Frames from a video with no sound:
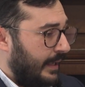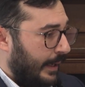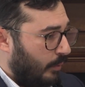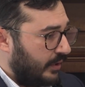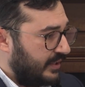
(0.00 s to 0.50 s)
And
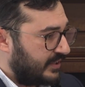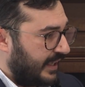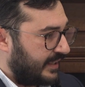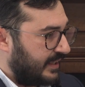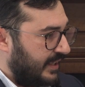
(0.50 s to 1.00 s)
what this
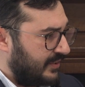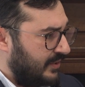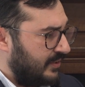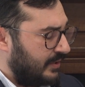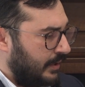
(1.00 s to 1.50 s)
act does
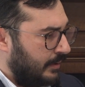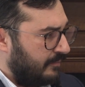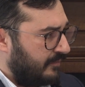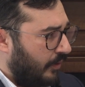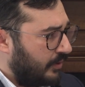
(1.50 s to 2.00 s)
is it
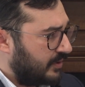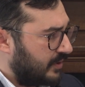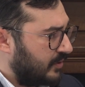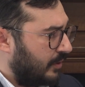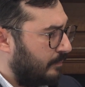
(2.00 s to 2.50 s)

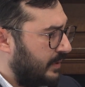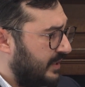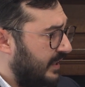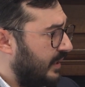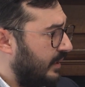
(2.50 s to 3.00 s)
focuses on
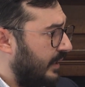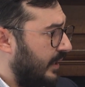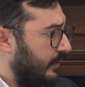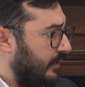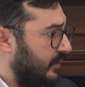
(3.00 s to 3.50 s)
particular
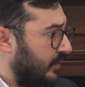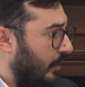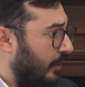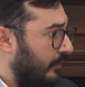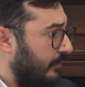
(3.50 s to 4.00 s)
areas
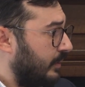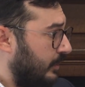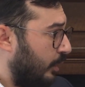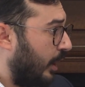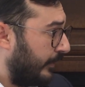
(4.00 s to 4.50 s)
of
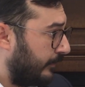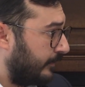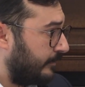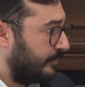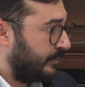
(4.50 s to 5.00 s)

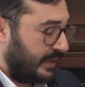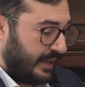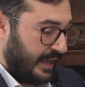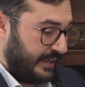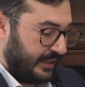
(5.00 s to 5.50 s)
life,
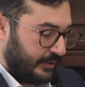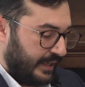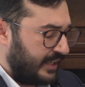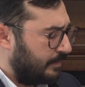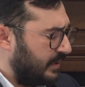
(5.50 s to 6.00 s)
and it
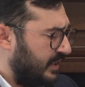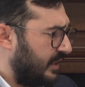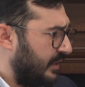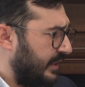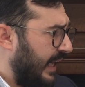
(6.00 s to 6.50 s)
creates
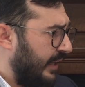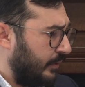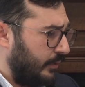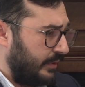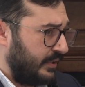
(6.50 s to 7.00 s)
particular
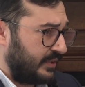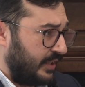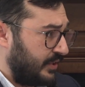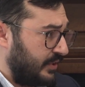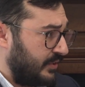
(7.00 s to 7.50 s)
categories
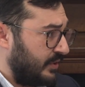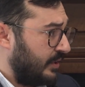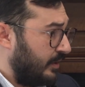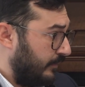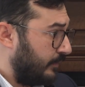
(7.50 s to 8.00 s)
such as,
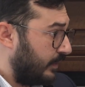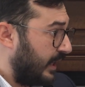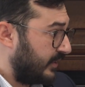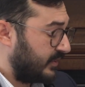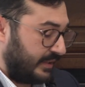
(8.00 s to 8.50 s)
for
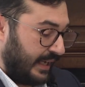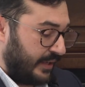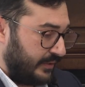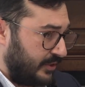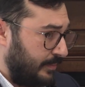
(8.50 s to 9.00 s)
us, our
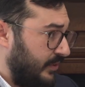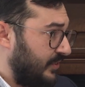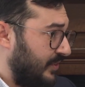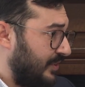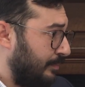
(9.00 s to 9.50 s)
experience
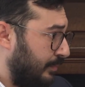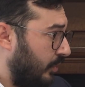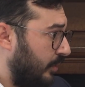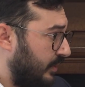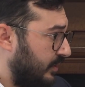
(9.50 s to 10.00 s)
is
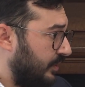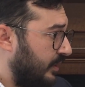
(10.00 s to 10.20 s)
employment.